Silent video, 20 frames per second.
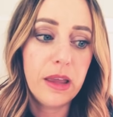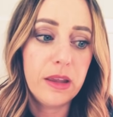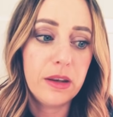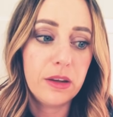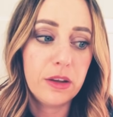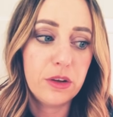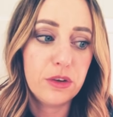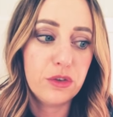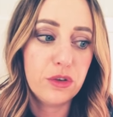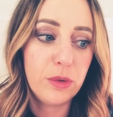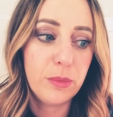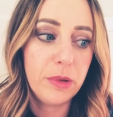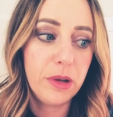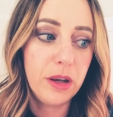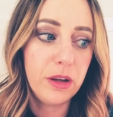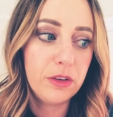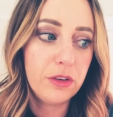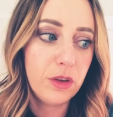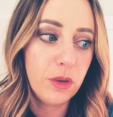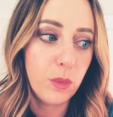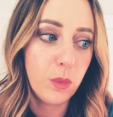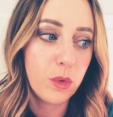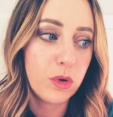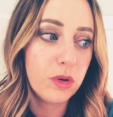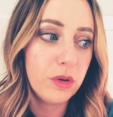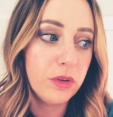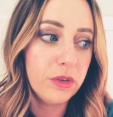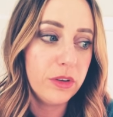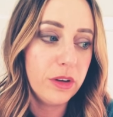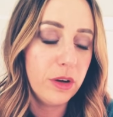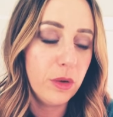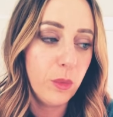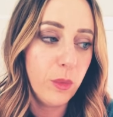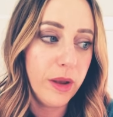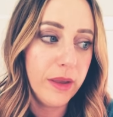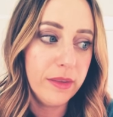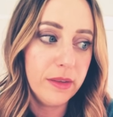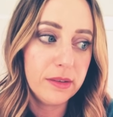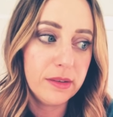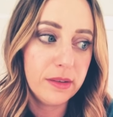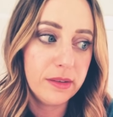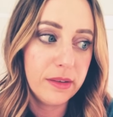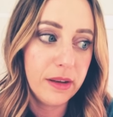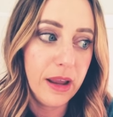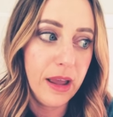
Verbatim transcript: and contributing to the world in a way that doesn't